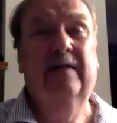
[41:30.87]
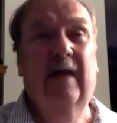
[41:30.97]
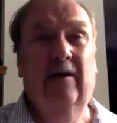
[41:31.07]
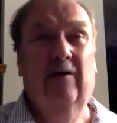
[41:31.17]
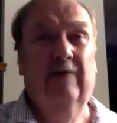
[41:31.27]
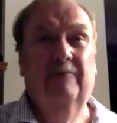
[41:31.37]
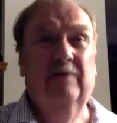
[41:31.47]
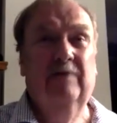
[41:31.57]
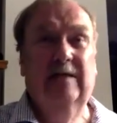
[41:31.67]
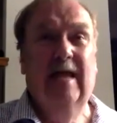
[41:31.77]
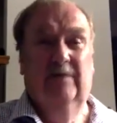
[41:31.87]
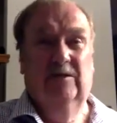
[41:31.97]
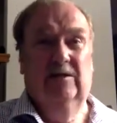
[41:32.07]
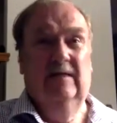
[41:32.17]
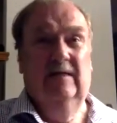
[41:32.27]
than our everyday
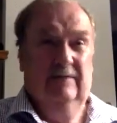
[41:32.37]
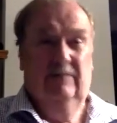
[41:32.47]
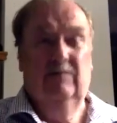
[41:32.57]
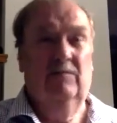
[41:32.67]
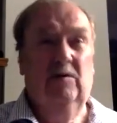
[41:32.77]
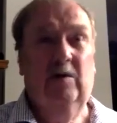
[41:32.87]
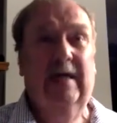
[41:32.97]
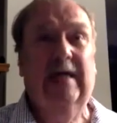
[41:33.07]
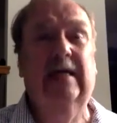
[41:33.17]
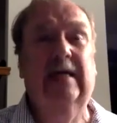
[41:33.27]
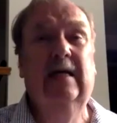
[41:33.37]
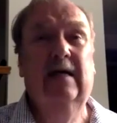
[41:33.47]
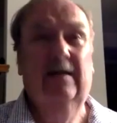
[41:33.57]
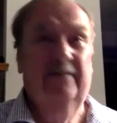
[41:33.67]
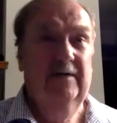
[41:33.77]
vision, the difference between
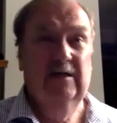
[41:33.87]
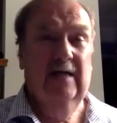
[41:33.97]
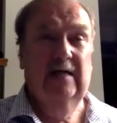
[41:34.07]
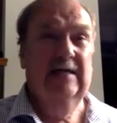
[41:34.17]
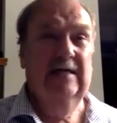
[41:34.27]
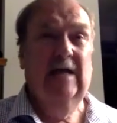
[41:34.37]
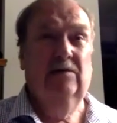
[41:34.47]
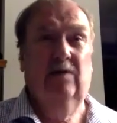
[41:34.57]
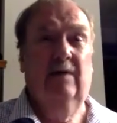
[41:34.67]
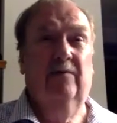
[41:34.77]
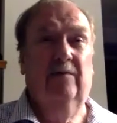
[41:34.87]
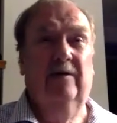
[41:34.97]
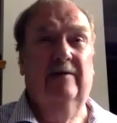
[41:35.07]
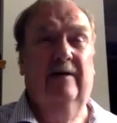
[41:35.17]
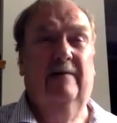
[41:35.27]
a vision and a daydream, for
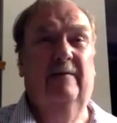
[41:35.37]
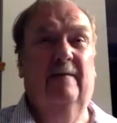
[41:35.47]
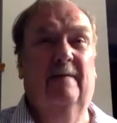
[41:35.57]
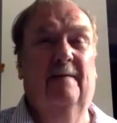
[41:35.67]
example.